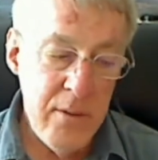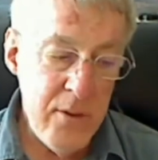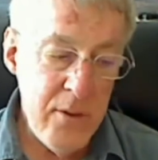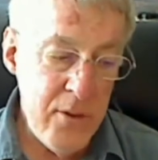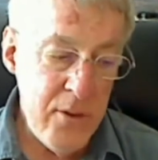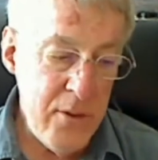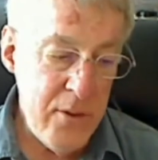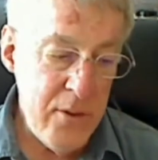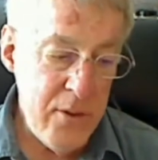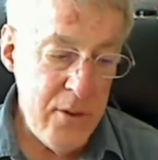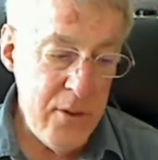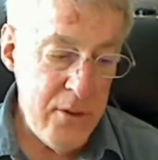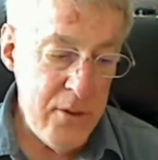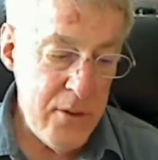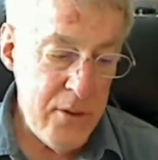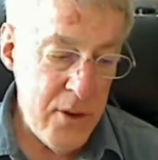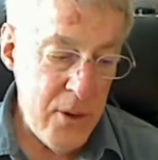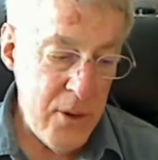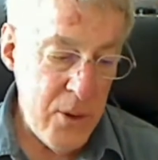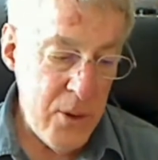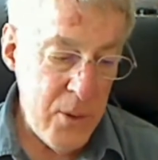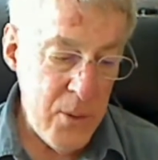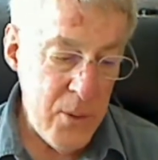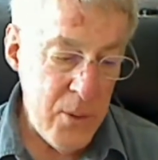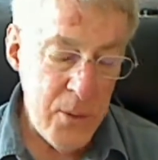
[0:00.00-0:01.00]

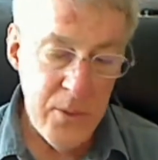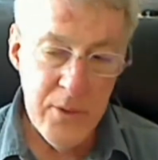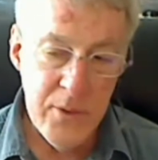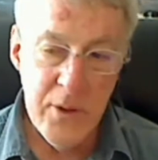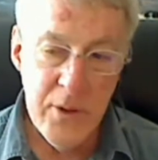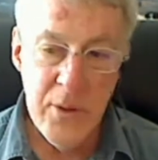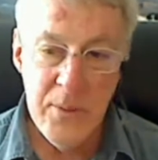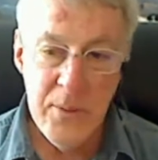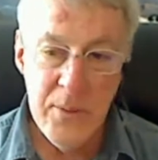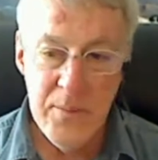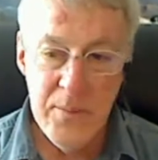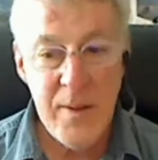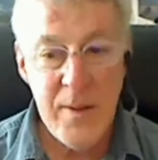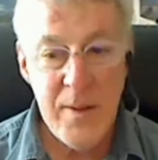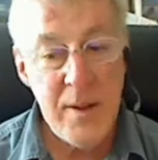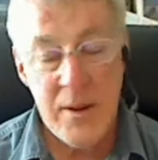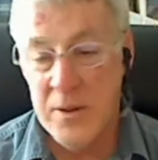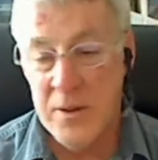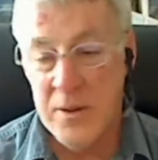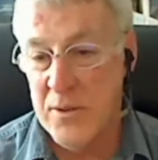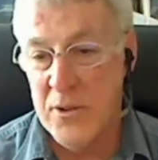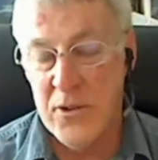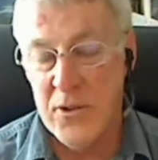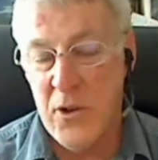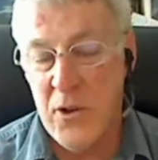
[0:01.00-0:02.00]
so
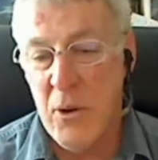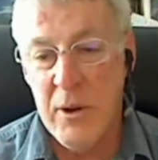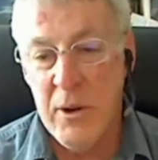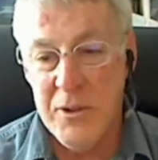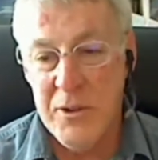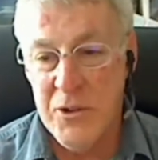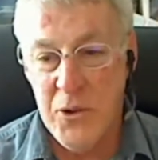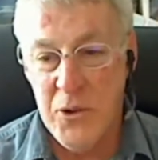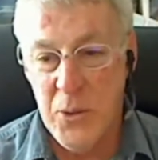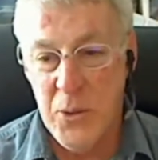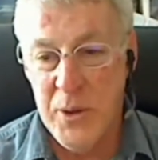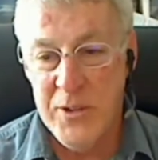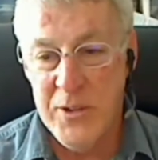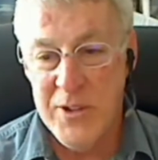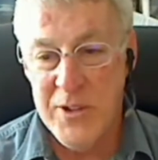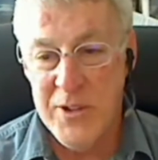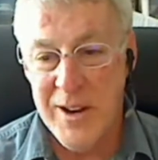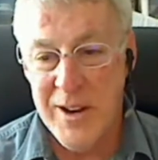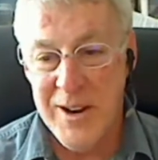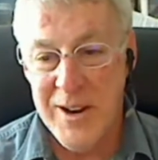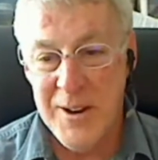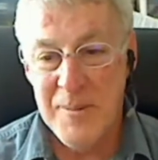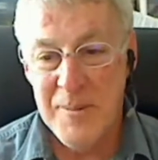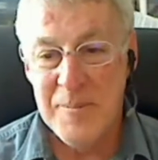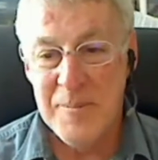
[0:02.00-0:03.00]
there's always a twist on
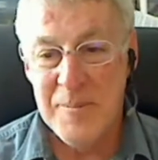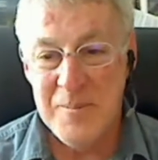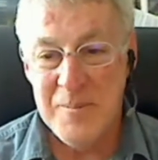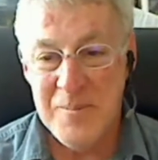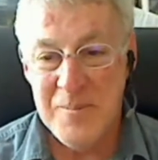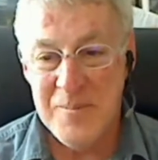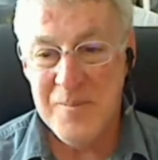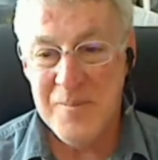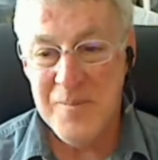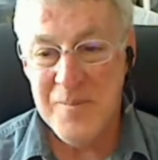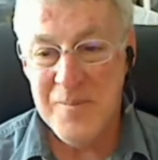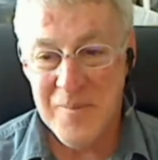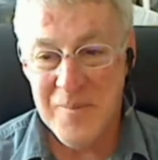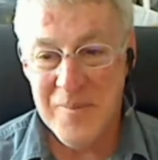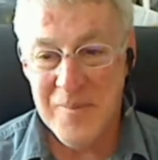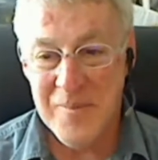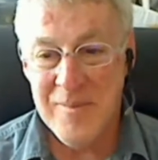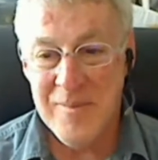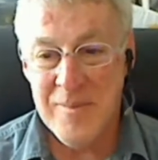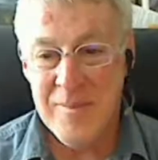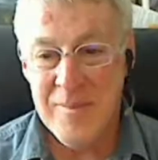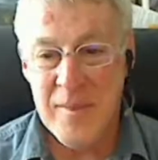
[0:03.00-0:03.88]
it. And